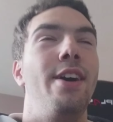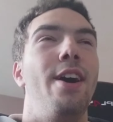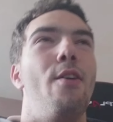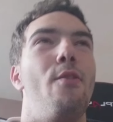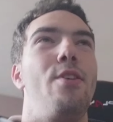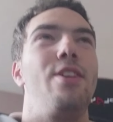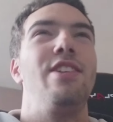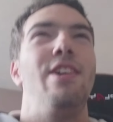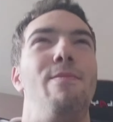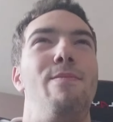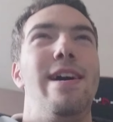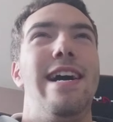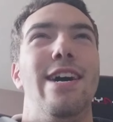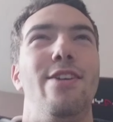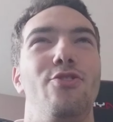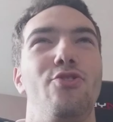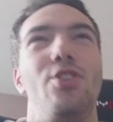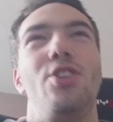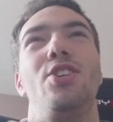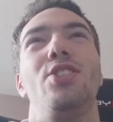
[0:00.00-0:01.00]
I already done my
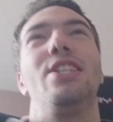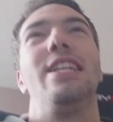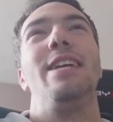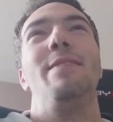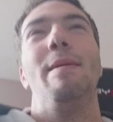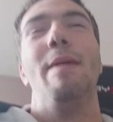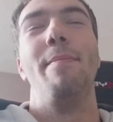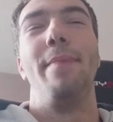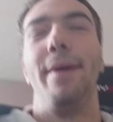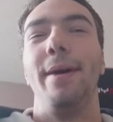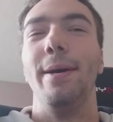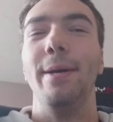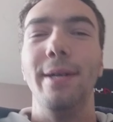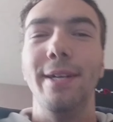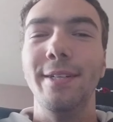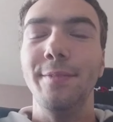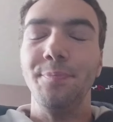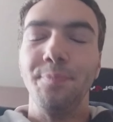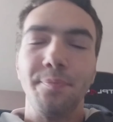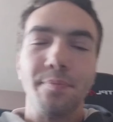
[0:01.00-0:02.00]
outro. You silly about it.
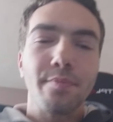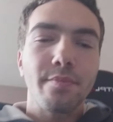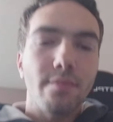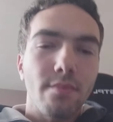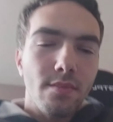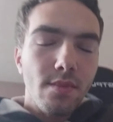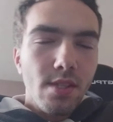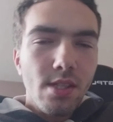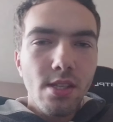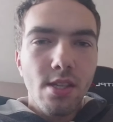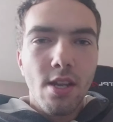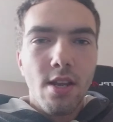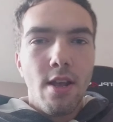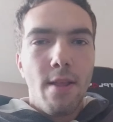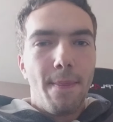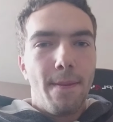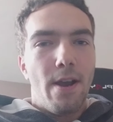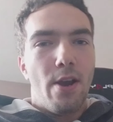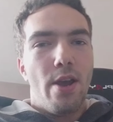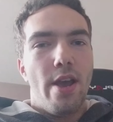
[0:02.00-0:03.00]

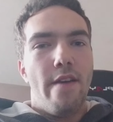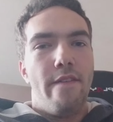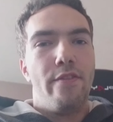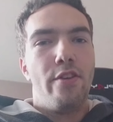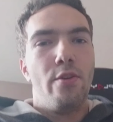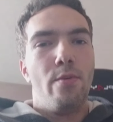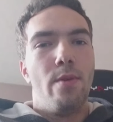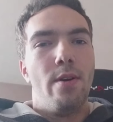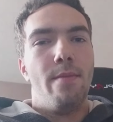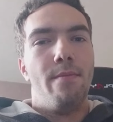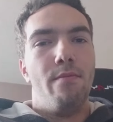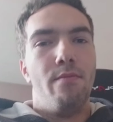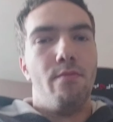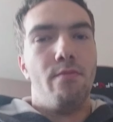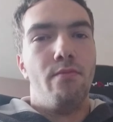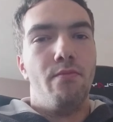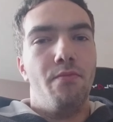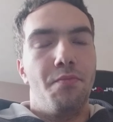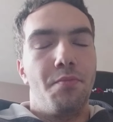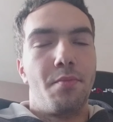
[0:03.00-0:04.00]
Uh, if you
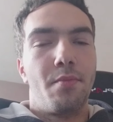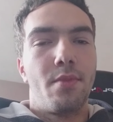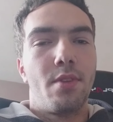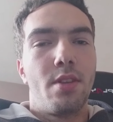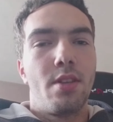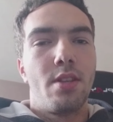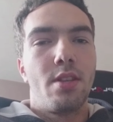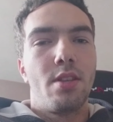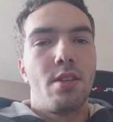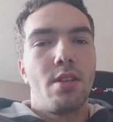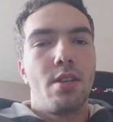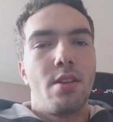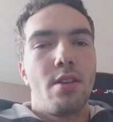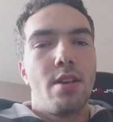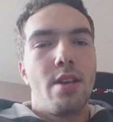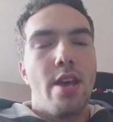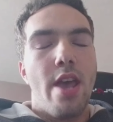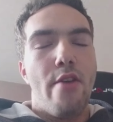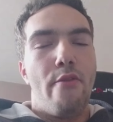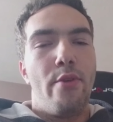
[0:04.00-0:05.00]
um,
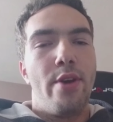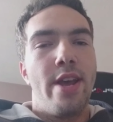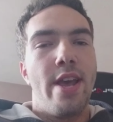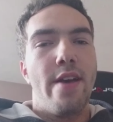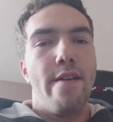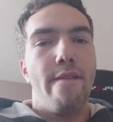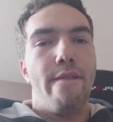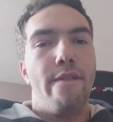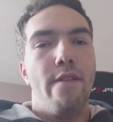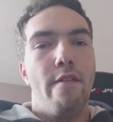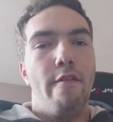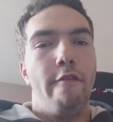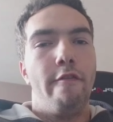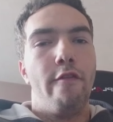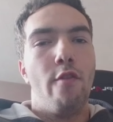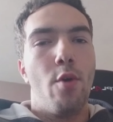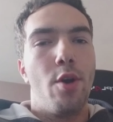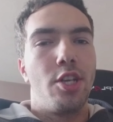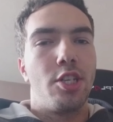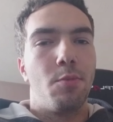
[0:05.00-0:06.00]
if we hit from
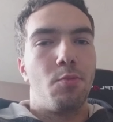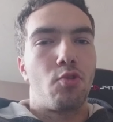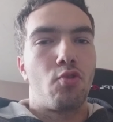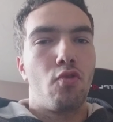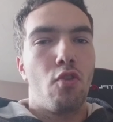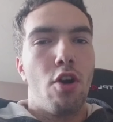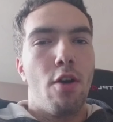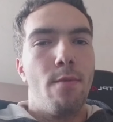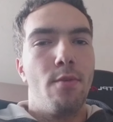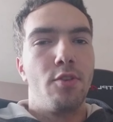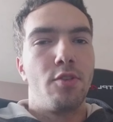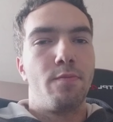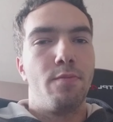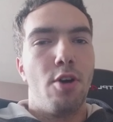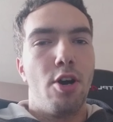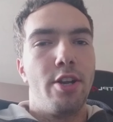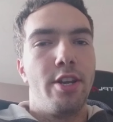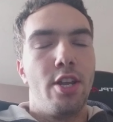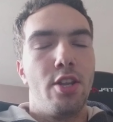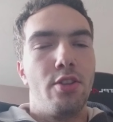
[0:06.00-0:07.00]
forty subscribers
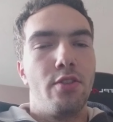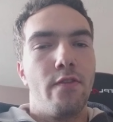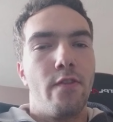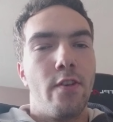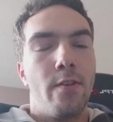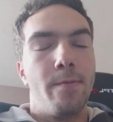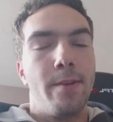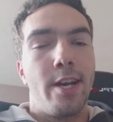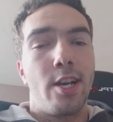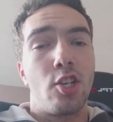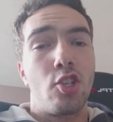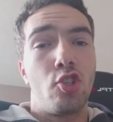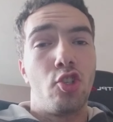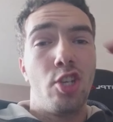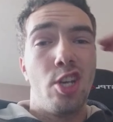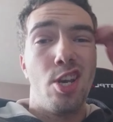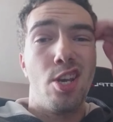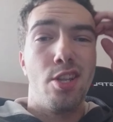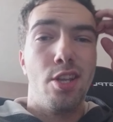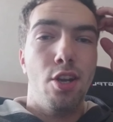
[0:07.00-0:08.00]
by the end of the next
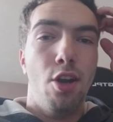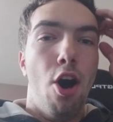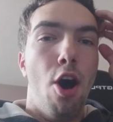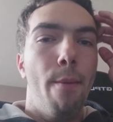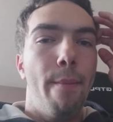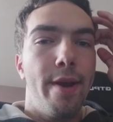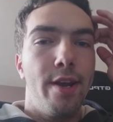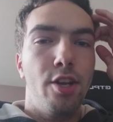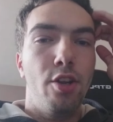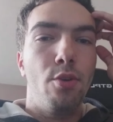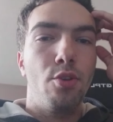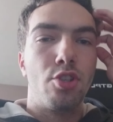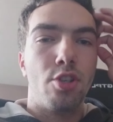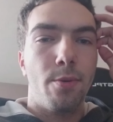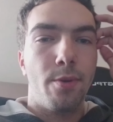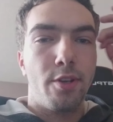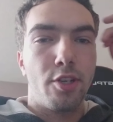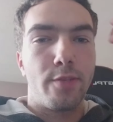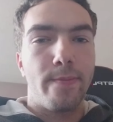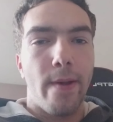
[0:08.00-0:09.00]
year, then I may do
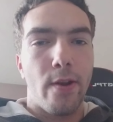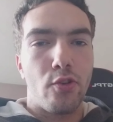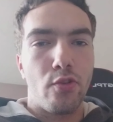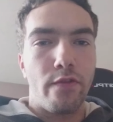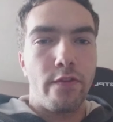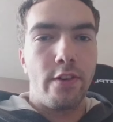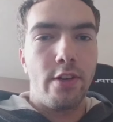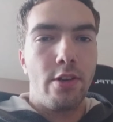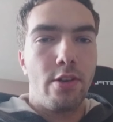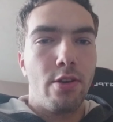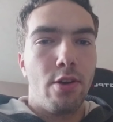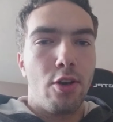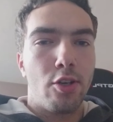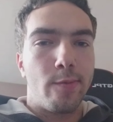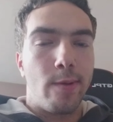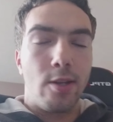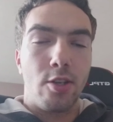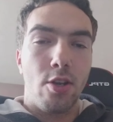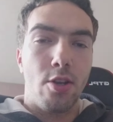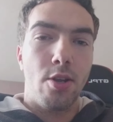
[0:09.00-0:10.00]
something special for you guys.
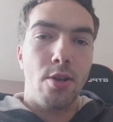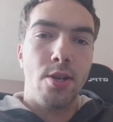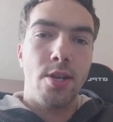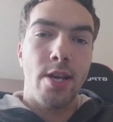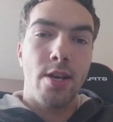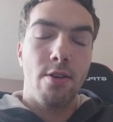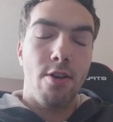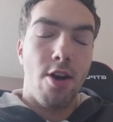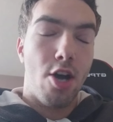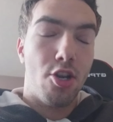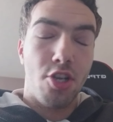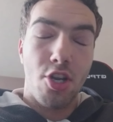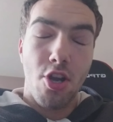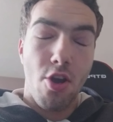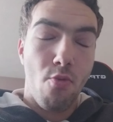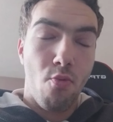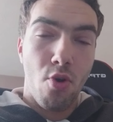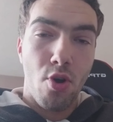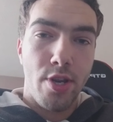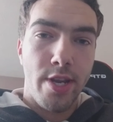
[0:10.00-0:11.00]
But I don't know yet. I don't know
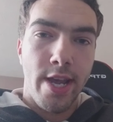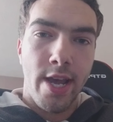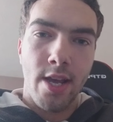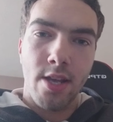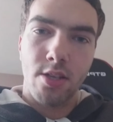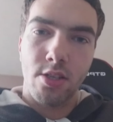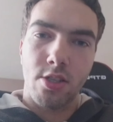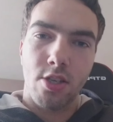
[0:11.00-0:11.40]
what yet.